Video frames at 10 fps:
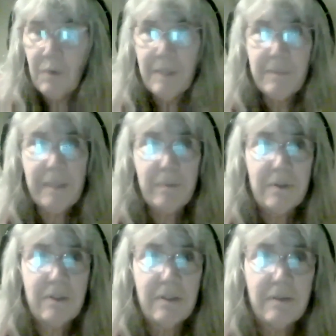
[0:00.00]
people
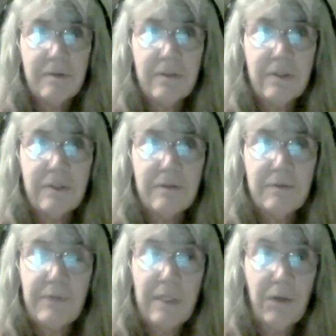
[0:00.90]
to
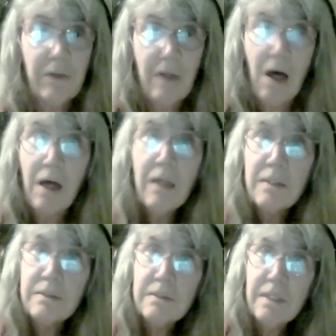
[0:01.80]
follow the law,
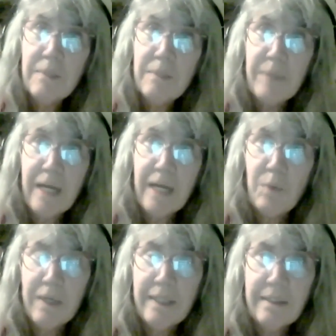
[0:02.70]
but I
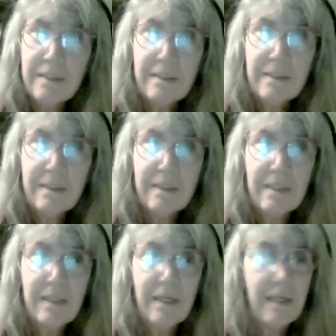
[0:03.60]
want
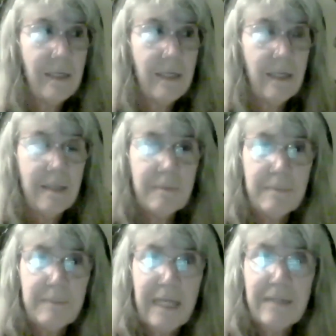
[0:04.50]

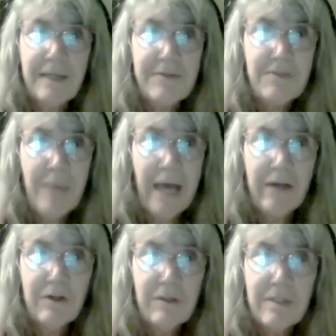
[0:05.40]
Black Lives
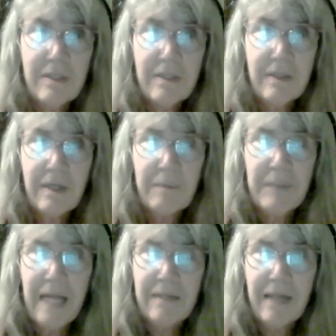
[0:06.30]
Matter
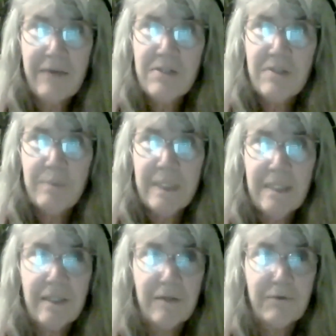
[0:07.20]
Black lives to
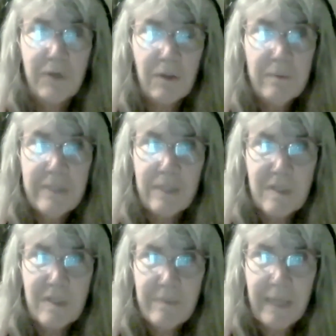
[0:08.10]
be affirmed and
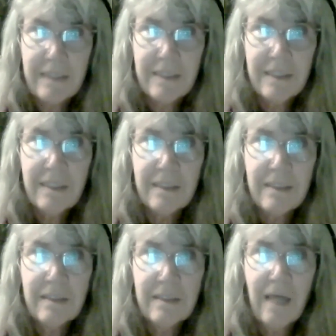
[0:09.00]
respected.
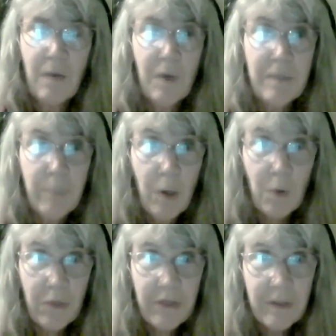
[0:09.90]
I want both.